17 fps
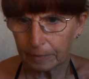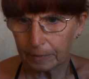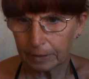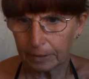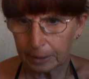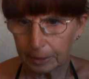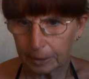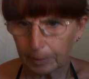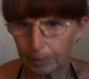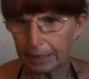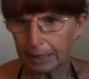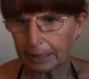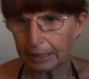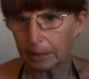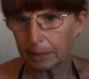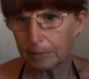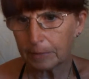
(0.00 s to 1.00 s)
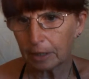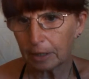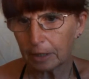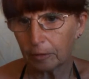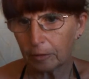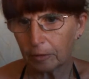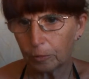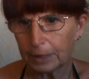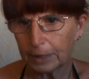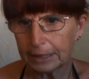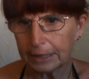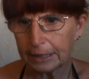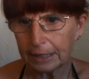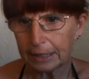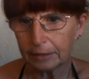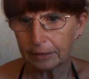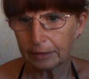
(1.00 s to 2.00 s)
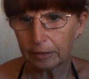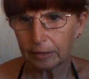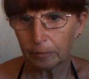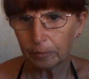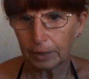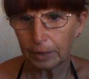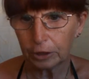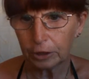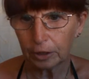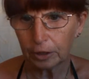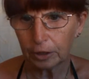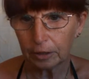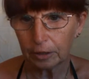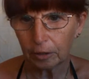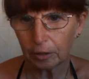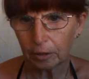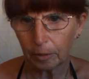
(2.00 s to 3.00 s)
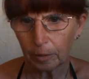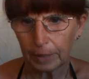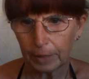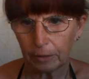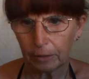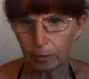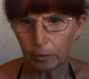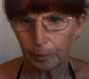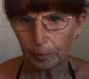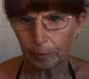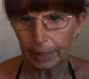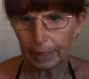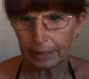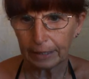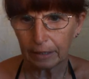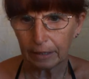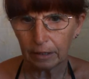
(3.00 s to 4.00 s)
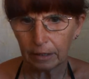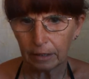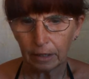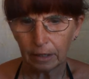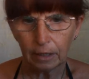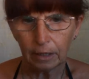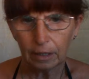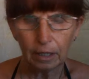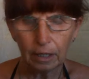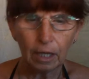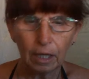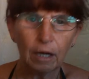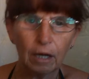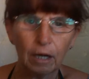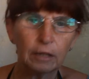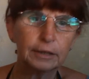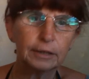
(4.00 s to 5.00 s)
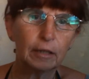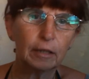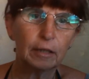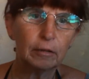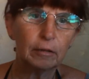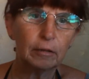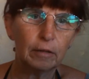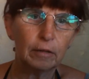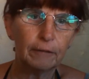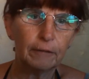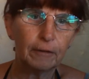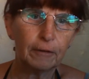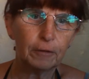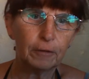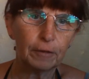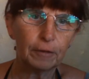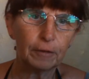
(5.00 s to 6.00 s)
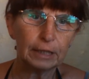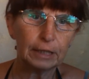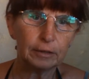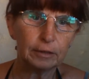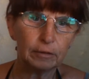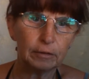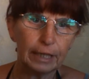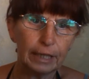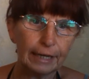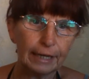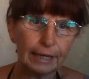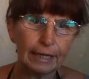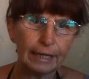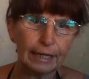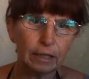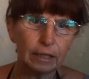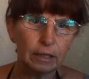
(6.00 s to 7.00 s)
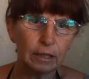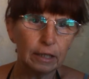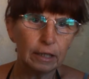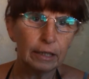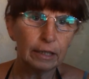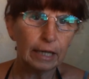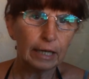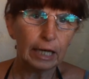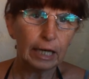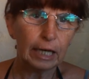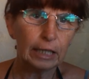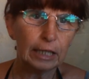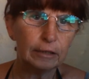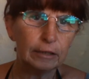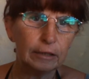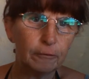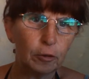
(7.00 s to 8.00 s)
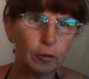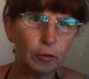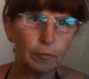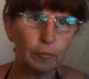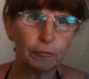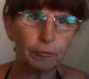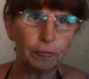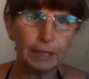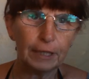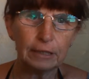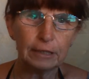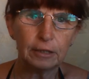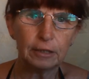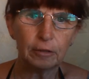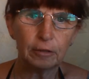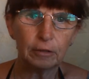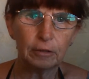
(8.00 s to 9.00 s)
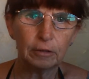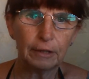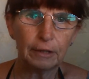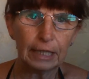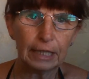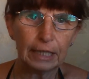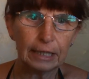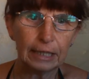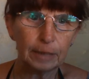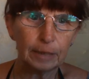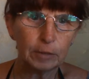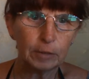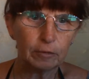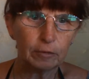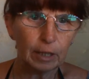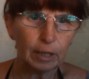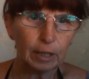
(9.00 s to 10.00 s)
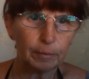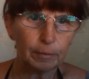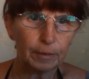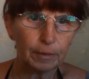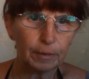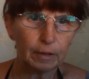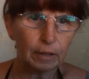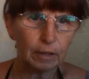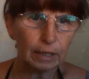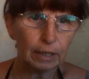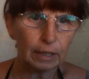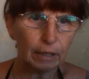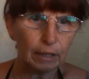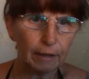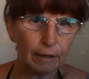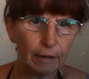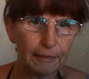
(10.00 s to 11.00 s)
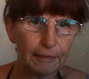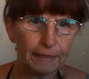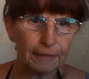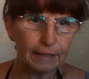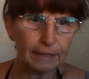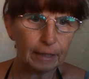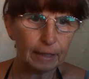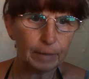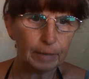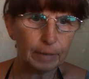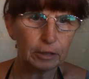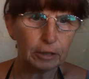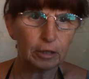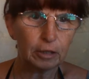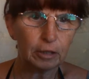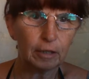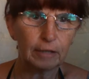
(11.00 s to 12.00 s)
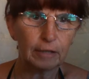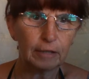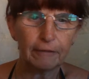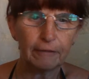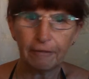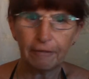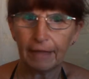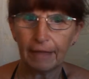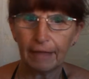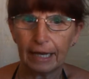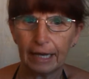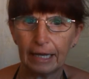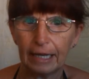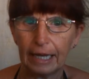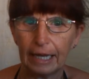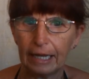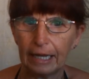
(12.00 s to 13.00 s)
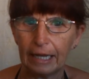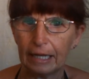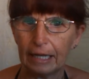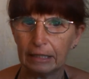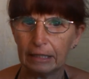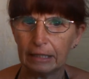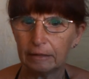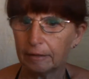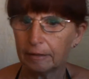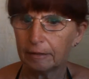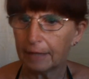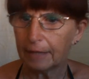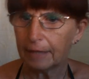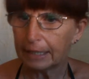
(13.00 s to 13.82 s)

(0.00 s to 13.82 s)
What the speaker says: display names are always hidden when showing a comment or banner. So if I've got this on here and I've got friends on and their names are up, I think that means you can't have that and their